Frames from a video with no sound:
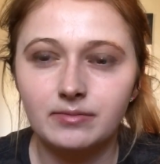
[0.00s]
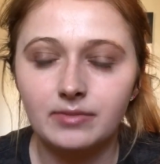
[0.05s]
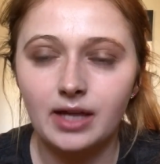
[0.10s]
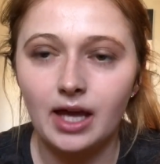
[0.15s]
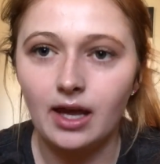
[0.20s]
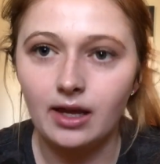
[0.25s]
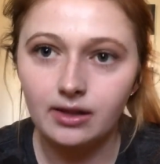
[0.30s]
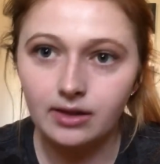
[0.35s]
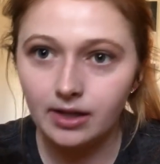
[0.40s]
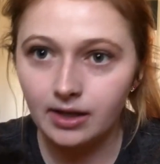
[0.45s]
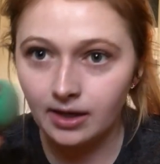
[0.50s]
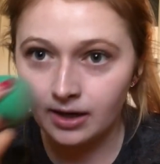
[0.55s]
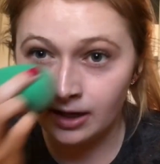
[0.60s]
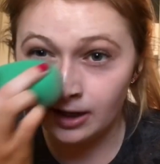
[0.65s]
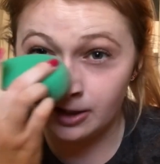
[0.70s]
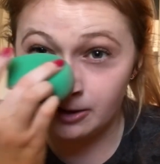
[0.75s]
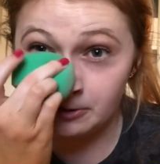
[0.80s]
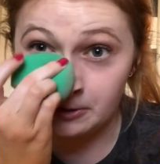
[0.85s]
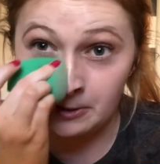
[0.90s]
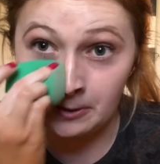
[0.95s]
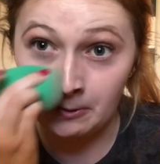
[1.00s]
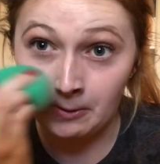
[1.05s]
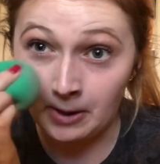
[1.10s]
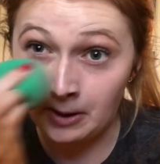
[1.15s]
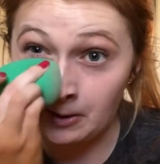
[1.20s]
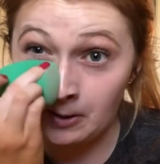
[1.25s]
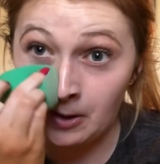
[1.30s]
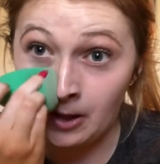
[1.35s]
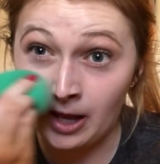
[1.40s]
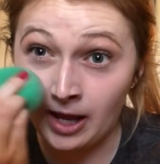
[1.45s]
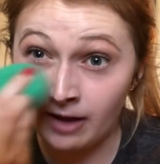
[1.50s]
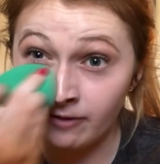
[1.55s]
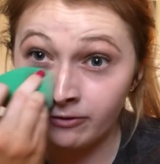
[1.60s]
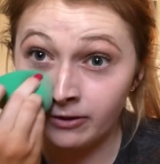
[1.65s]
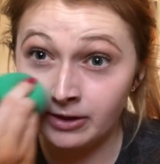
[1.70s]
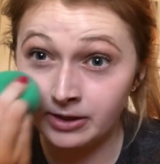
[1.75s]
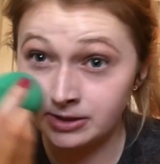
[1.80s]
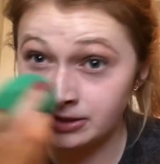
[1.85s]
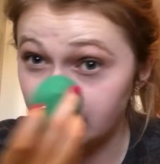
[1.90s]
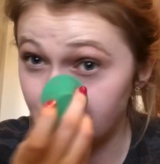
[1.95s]
Caitlyn. I don't know, I
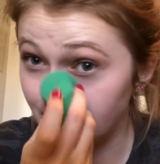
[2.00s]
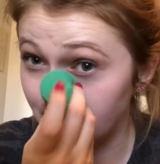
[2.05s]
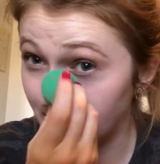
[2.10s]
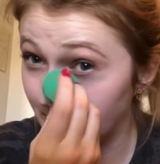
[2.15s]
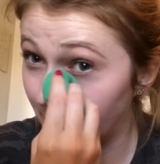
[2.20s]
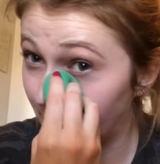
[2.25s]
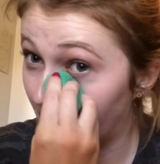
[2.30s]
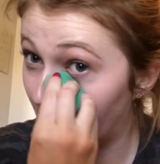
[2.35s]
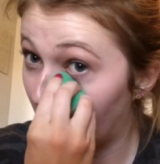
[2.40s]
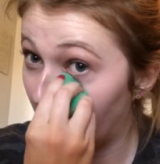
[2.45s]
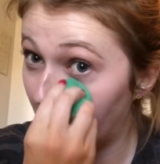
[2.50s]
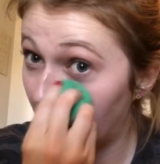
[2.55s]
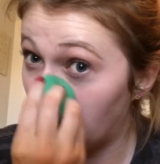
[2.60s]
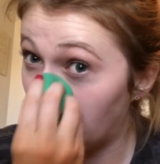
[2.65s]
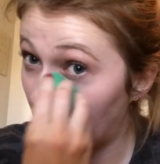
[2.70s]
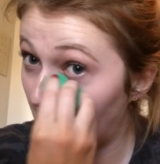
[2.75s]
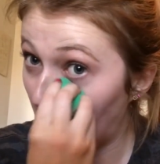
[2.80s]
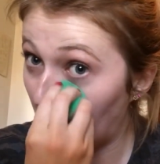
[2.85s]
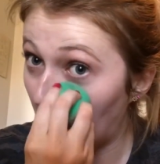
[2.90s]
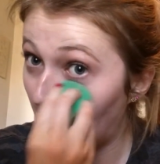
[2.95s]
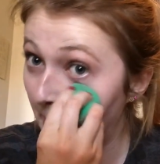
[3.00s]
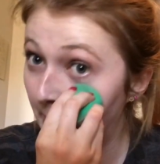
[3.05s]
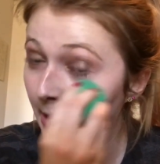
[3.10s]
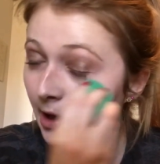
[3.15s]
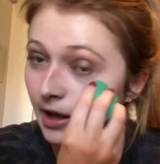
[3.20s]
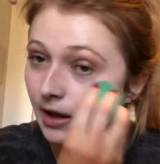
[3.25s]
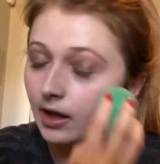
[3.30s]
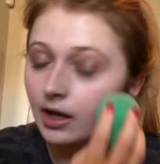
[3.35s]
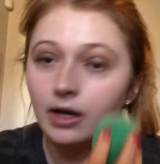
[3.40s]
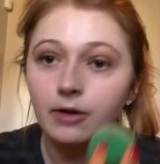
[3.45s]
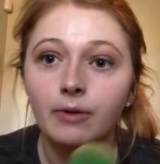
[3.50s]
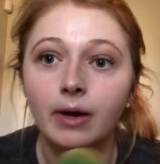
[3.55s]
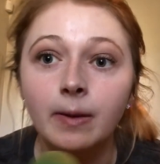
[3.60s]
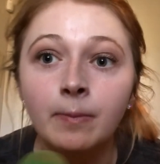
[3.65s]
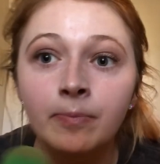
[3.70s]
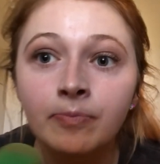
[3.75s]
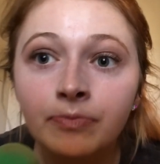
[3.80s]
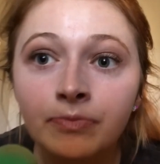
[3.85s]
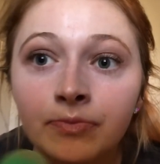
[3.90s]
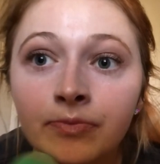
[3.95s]
feel like she's really fake. But
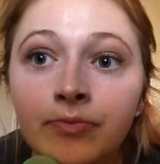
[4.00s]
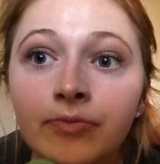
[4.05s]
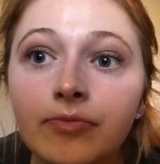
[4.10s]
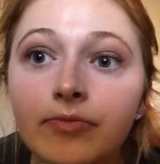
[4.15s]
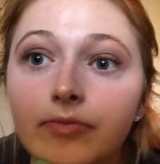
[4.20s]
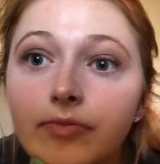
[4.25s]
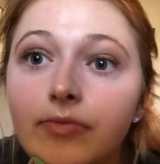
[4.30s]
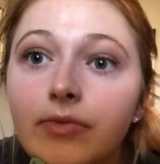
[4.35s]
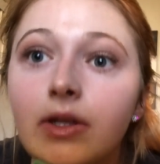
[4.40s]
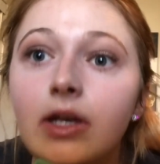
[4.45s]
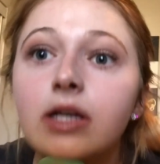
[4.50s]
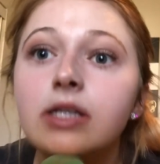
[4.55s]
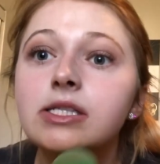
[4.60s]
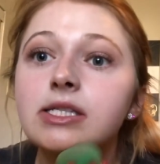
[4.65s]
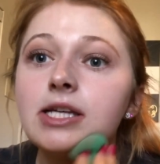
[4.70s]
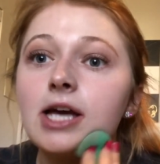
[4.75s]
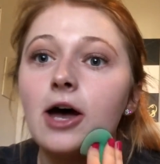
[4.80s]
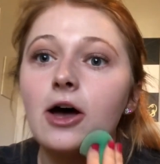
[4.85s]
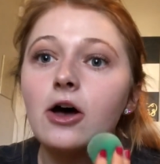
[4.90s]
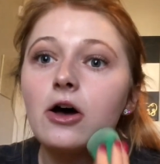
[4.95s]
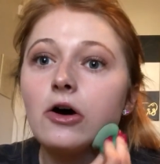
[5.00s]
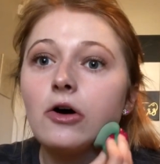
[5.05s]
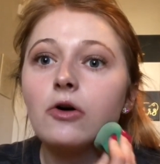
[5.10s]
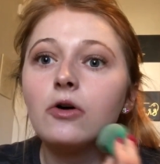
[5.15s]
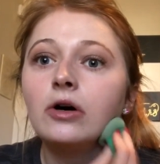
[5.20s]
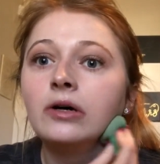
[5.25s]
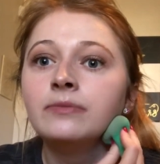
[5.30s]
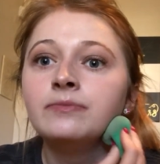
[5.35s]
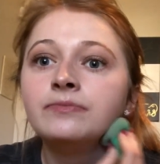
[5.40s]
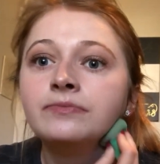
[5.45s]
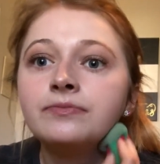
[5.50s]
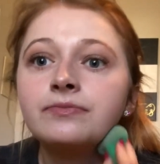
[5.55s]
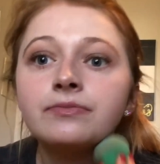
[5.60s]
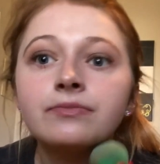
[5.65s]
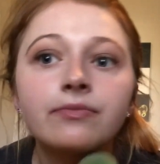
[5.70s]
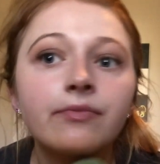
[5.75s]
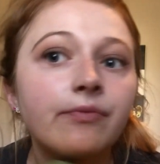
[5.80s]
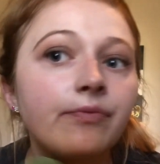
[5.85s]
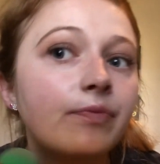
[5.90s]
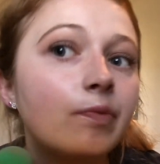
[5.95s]
anyway, so
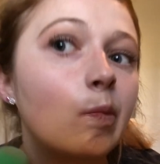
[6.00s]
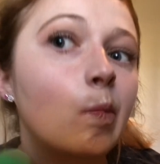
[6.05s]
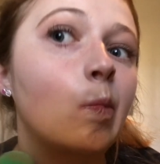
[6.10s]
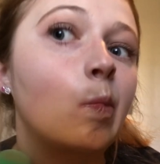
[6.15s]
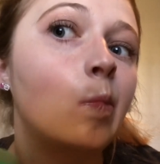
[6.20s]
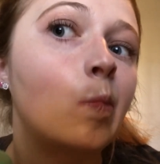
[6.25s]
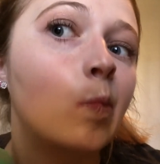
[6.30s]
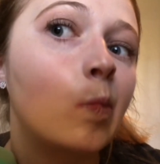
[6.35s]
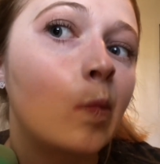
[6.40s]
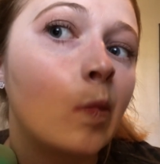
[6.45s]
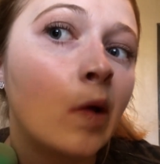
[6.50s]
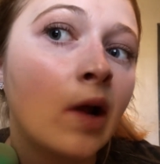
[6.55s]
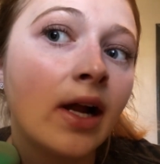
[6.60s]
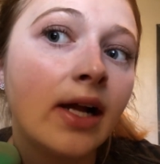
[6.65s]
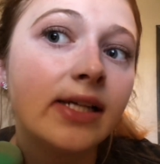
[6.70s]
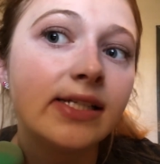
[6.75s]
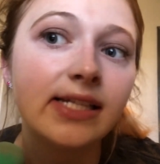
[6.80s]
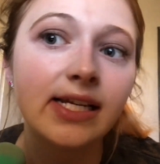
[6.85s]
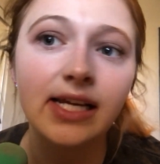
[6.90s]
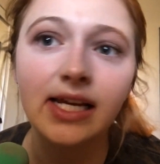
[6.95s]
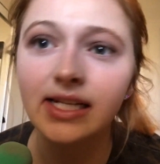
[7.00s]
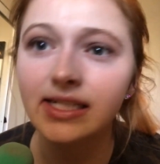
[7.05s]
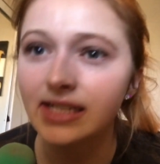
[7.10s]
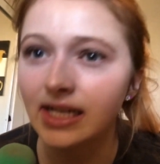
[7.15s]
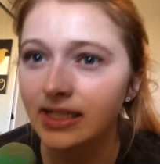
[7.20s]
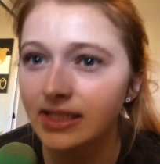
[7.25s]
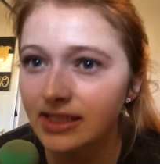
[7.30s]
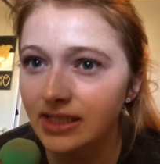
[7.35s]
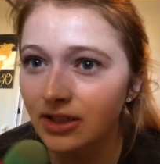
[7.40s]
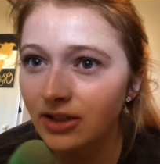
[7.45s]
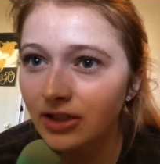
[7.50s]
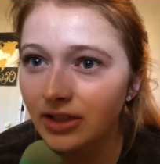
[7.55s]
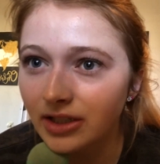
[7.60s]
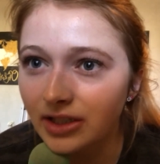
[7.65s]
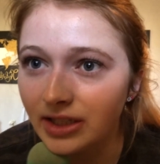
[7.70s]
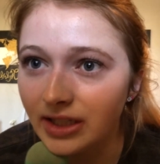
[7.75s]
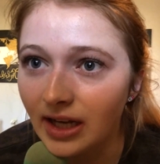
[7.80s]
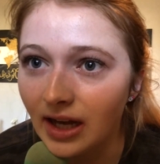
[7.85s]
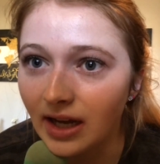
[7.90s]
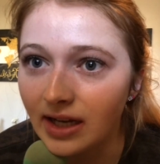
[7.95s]
see, it does
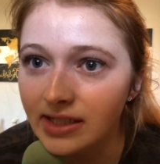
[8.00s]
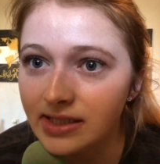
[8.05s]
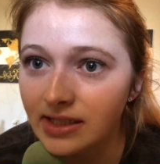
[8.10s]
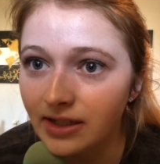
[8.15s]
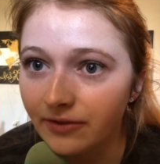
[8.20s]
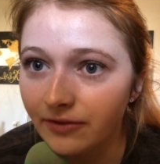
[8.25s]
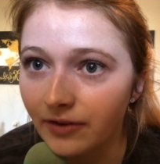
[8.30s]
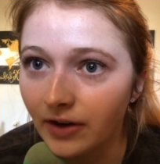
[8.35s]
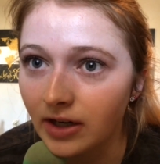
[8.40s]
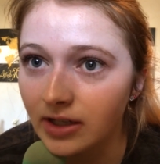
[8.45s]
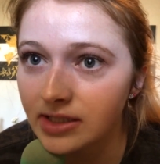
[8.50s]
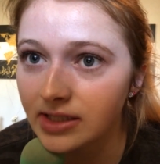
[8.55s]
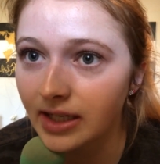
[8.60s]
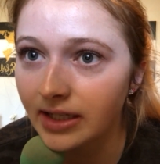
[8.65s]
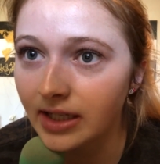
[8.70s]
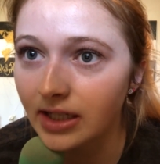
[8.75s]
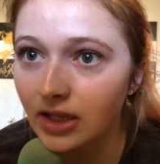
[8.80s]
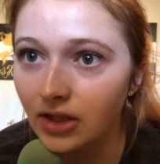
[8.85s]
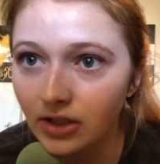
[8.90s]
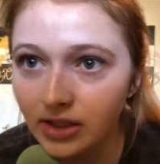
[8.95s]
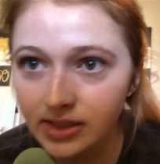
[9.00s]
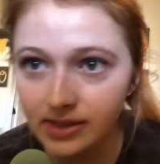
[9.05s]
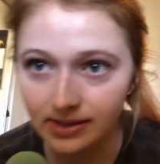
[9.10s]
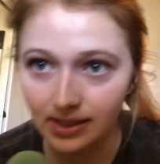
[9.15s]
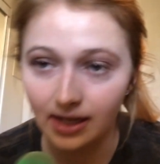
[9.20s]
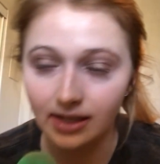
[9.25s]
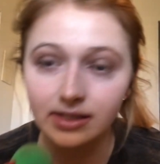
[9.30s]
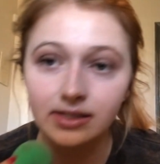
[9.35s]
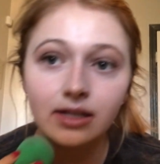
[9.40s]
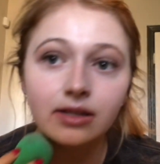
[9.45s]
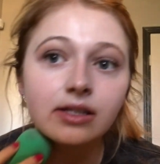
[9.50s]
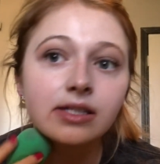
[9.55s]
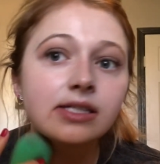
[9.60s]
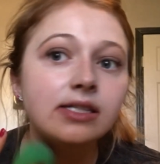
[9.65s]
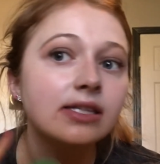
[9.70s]
look nice at first. Like, it looks nice on the